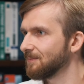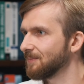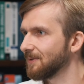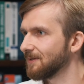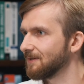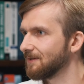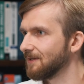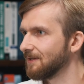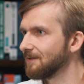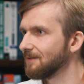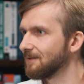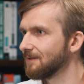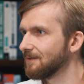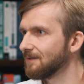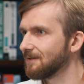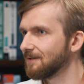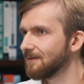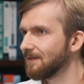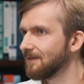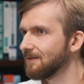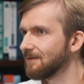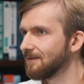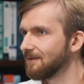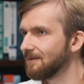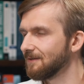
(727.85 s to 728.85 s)
but
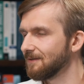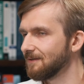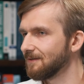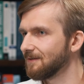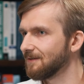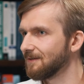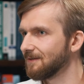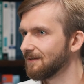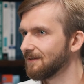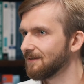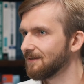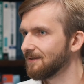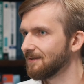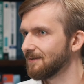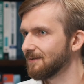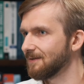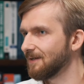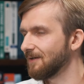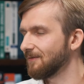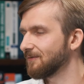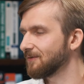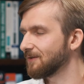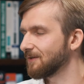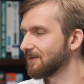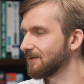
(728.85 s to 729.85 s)
then
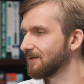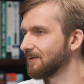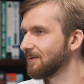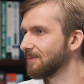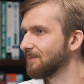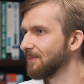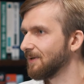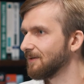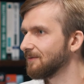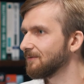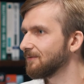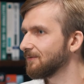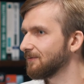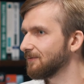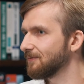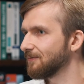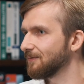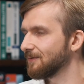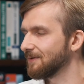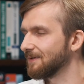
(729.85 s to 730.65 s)
after a month,